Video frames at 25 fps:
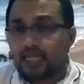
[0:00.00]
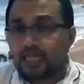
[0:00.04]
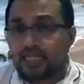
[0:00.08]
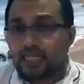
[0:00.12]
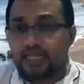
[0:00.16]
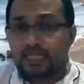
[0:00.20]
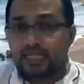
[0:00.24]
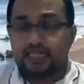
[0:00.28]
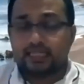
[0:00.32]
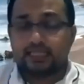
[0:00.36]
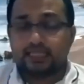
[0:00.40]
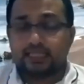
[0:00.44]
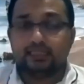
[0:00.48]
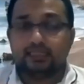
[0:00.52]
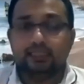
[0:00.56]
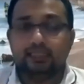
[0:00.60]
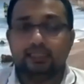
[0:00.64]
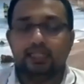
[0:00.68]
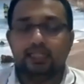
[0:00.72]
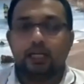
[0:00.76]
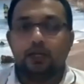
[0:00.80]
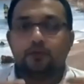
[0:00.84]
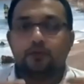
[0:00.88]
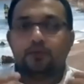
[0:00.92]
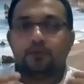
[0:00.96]
here,
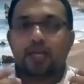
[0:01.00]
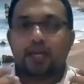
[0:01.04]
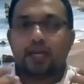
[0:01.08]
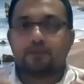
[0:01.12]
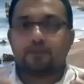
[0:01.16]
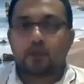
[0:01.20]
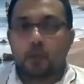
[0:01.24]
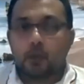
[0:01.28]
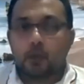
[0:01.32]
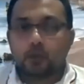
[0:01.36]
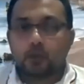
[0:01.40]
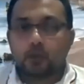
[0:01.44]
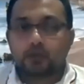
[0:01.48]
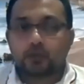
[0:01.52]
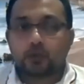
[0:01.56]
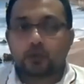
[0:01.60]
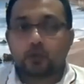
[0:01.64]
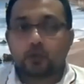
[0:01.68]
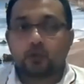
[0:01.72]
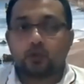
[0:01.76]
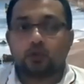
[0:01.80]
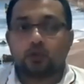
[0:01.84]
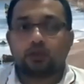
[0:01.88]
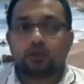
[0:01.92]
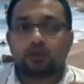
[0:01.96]
we have gone
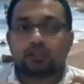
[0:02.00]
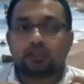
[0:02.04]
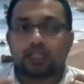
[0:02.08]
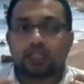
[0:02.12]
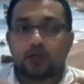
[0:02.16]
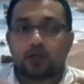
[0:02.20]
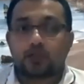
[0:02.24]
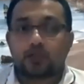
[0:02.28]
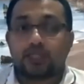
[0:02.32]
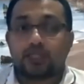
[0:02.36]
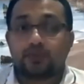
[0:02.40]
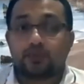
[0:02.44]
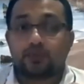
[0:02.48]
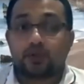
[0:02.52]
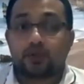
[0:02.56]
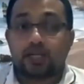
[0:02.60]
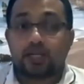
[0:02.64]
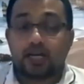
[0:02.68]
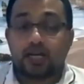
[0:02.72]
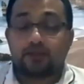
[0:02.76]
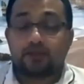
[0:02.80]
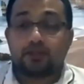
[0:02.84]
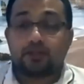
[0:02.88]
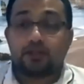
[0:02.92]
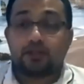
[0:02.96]
through
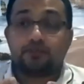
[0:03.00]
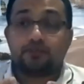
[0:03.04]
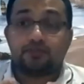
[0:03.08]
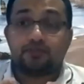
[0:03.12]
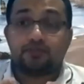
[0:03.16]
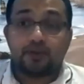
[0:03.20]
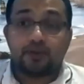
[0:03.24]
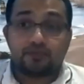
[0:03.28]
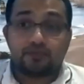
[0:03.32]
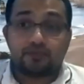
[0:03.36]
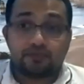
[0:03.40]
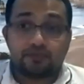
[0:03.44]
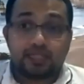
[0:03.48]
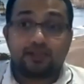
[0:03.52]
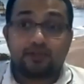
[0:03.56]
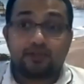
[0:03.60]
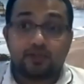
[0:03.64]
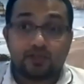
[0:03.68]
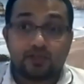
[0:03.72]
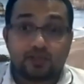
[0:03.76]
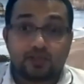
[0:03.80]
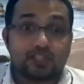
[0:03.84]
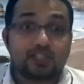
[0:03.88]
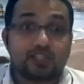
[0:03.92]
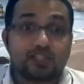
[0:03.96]
1,350
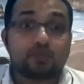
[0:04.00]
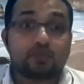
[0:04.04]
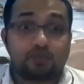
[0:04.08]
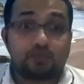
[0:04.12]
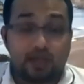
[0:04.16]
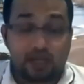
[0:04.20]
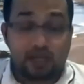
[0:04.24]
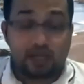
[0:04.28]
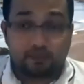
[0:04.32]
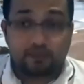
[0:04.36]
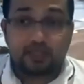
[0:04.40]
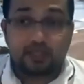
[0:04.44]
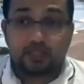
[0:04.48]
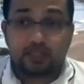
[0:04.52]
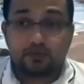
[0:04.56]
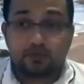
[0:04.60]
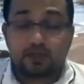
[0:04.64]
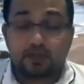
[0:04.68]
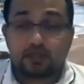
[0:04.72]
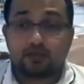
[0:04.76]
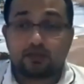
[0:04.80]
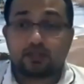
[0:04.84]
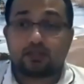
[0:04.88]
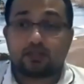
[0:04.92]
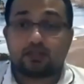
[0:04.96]
research papers
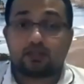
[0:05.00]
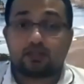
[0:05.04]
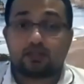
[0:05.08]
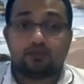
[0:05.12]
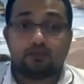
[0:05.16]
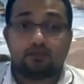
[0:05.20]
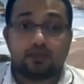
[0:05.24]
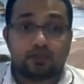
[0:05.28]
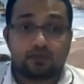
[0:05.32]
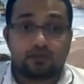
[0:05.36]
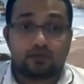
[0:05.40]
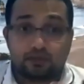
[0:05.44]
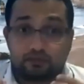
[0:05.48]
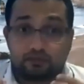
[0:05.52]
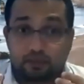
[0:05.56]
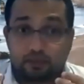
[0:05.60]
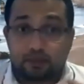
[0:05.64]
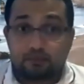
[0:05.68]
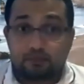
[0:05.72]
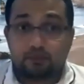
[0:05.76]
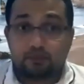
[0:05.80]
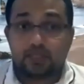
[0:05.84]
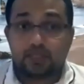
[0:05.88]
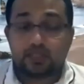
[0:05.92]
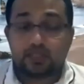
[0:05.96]
which were
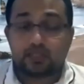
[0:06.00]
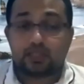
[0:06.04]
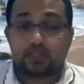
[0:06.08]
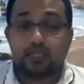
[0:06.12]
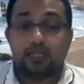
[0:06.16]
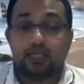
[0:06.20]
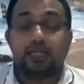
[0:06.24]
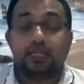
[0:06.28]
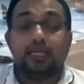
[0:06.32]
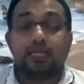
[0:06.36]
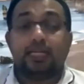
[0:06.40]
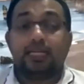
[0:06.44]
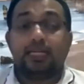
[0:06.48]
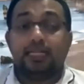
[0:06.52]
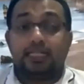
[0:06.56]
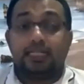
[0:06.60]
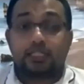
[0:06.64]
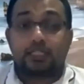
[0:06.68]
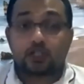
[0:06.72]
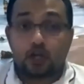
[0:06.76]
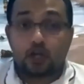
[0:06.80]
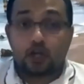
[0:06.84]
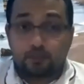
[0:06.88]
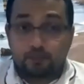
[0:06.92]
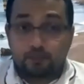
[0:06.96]
published in
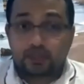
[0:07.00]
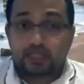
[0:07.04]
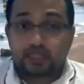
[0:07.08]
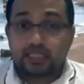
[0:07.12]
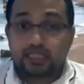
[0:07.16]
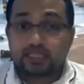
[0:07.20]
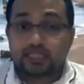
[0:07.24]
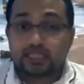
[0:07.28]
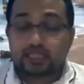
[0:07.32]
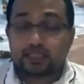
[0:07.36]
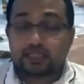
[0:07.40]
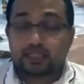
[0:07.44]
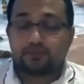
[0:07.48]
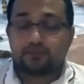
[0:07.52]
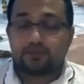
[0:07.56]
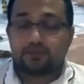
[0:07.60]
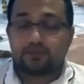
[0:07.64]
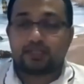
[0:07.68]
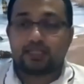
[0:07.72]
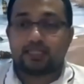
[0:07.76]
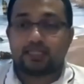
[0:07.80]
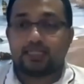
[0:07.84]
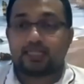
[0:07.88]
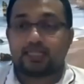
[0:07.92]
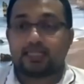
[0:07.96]
top tier
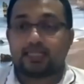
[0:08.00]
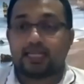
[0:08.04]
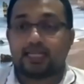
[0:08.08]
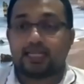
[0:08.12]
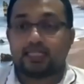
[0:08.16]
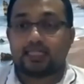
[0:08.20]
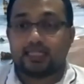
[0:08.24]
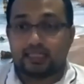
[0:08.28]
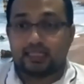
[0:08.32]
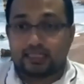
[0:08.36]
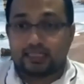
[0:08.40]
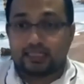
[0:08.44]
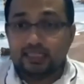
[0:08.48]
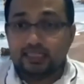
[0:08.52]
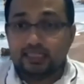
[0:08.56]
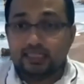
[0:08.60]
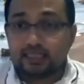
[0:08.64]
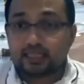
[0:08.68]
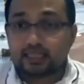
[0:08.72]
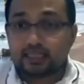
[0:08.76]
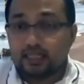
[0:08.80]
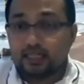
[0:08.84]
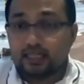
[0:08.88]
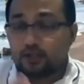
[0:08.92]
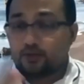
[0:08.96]
conferences and
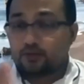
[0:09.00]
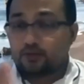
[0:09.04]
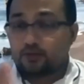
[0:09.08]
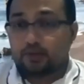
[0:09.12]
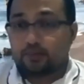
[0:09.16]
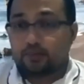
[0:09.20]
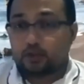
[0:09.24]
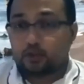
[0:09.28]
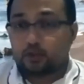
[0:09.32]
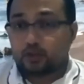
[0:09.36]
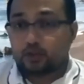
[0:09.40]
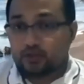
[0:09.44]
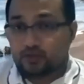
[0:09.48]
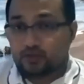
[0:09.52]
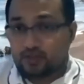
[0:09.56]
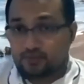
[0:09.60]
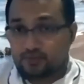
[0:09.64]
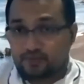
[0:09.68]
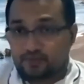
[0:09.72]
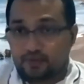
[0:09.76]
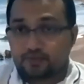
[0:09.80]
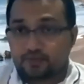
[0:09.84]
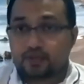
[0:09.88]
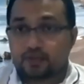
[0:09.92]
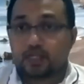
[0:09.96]
journals from
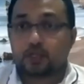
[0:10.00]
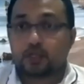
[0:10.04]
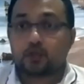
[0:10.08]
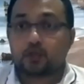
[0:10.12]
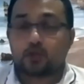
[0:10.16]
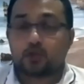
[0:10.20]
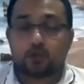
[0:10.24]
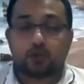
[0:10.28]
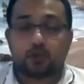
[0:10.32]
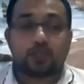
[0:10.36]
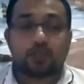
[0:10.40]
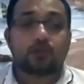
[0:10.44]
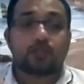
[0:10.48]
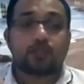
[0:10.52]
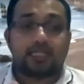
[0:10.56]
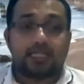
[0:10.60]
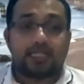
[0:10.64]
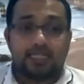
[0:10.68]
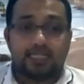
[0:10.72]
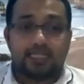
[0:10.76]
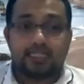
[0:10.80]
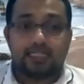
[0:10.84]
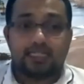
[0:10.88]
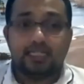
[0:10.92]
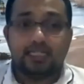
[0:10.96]
2015 to
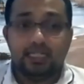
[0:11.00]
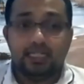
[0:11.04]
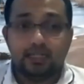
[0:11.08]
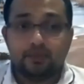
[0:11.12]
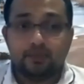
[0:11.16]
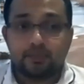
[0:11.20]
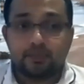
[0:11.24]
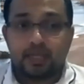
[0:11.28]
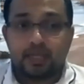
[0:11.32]
2018.